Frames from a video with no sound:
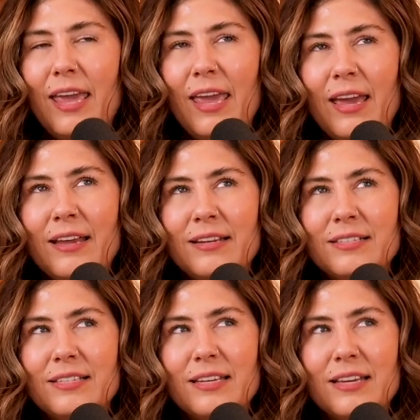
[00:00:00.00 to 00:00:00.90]

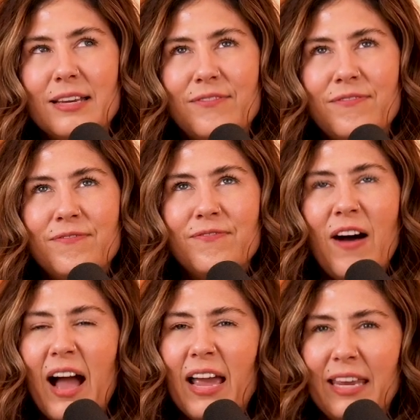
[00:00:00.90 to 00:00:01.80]
and
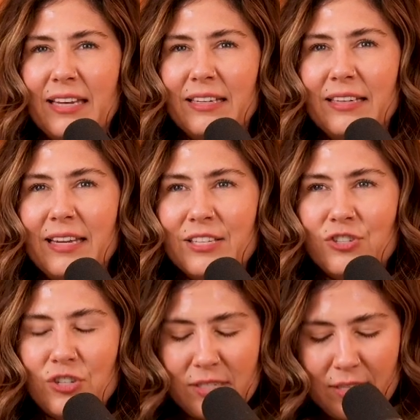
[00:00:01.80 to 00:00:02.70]
fine
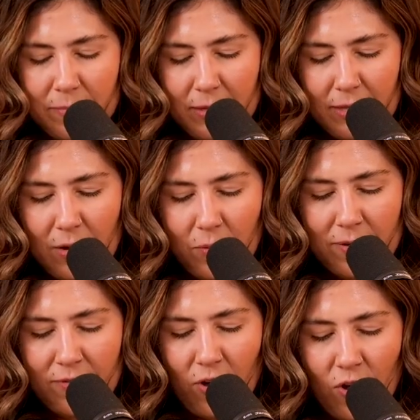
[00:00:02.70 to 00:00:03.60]
is just something that
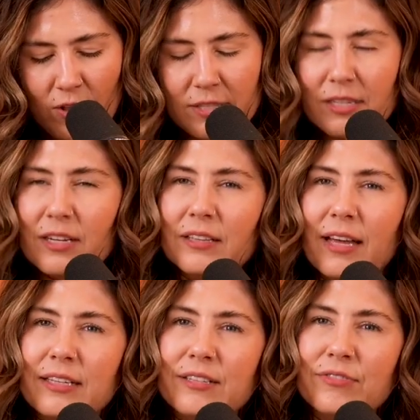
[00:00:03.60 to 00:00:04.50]
we've all as a
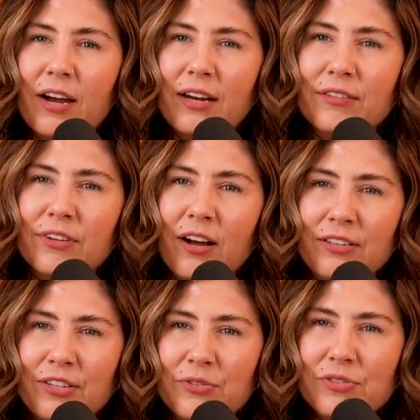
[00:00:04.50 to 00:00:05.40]
collective kind of
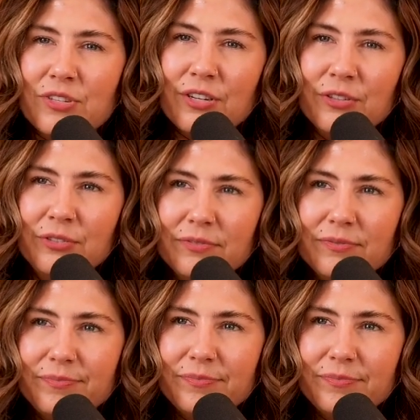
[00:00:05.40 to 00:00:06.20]
gotten used to